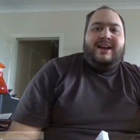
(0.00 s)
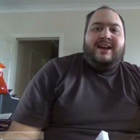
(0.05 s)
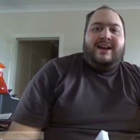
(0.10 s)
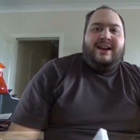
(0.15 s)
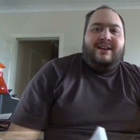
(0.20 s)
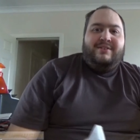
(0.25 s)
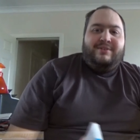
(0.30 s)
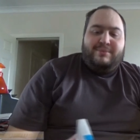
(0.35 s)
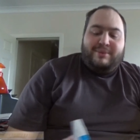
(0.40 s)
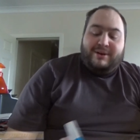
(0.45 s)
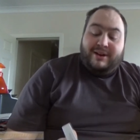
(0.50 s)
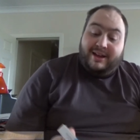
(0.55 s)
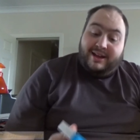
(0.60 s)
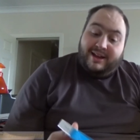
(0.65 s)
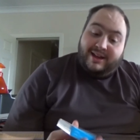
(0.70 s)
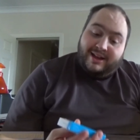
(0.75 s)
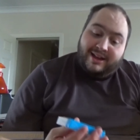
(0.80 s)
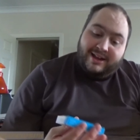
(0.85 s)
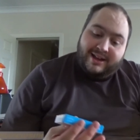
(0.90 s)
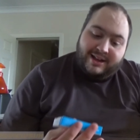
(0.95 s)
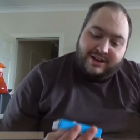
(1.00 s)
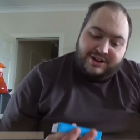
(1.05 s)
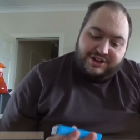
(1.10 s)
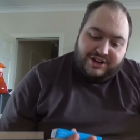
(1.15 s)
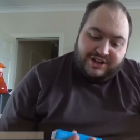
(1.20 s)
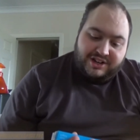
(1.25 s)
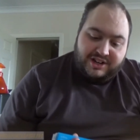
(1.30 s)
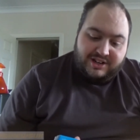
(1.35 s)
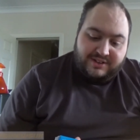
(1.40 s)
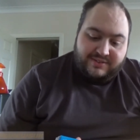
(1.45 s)
Hello everybody,
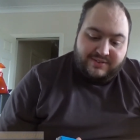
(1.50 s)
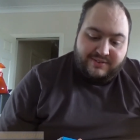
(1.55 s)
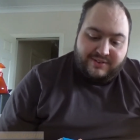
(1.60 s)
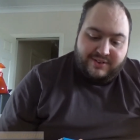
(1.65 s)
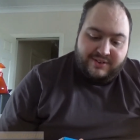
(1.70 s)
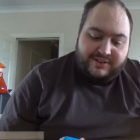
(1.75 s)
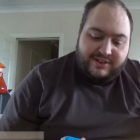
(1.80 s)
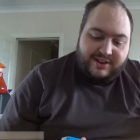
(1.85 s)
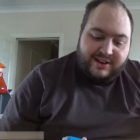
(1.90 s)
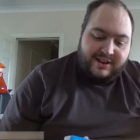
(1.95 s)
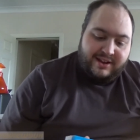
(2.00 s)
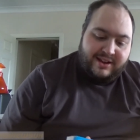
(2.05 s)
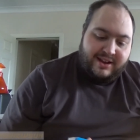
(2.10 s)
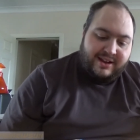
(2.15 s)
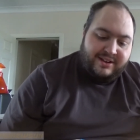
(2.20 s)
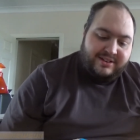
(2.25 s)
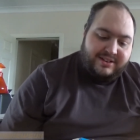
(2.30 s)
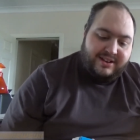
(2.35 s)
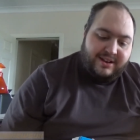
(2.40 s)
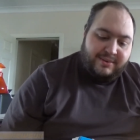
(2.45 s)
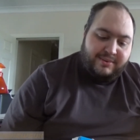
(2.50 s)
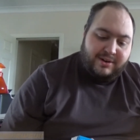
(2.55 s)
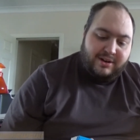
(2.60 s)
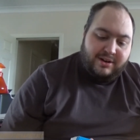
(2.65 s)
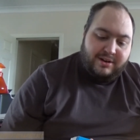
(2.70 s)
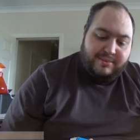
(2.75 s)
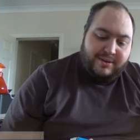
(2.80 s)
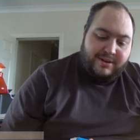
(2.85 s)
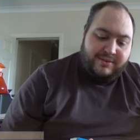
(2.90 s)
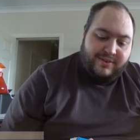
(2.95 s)
JT's Reviews here, and today we're going
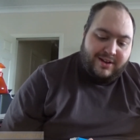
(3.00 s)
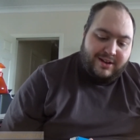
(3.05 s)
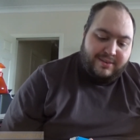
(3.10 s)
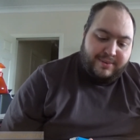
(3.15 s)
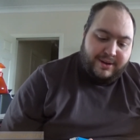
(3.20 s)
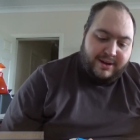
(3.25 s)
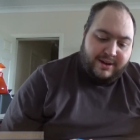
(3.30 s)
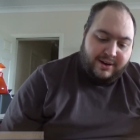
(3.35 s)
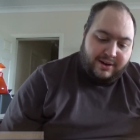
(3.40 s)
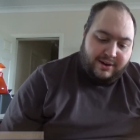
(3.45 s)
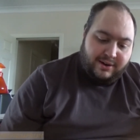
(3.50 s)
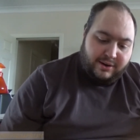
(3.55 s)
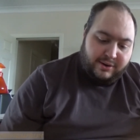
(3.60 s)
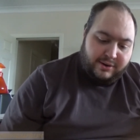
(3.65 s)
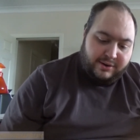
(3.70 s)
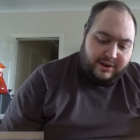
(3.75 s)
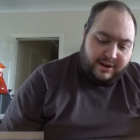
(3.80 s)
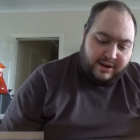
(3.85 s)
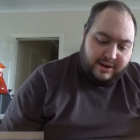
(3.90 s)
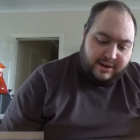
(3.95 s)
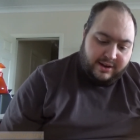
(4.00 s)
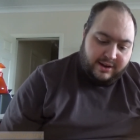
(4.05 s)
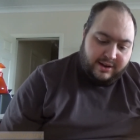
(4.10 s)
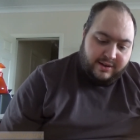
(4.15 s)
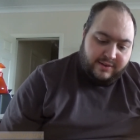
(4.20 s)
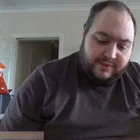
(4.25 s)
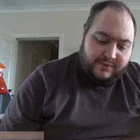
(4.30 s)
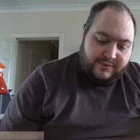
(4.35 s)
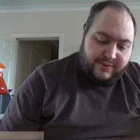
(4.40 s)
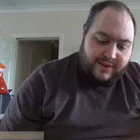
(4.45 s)
to be vaping on
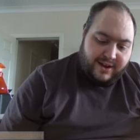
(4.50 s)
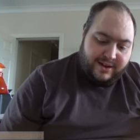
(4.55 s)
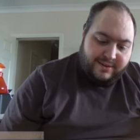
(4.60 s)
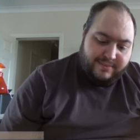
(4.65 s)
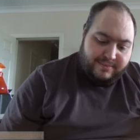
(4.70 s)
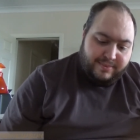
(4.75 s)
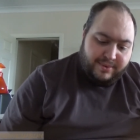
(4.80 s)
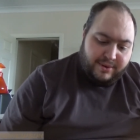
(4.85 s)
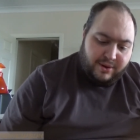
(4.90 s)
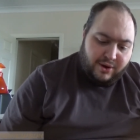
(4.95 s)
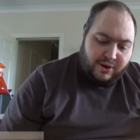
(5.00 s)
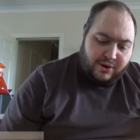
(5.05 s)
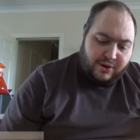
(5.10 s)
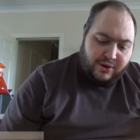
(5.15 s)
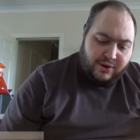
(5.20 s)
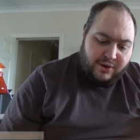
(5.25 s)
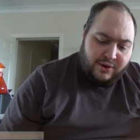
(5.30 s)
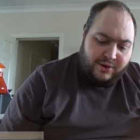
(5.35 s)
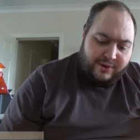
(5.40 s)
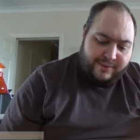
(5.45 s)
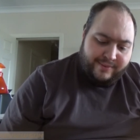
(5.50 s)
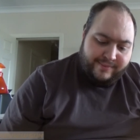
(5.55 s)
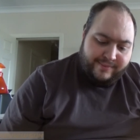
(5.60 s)
Vapour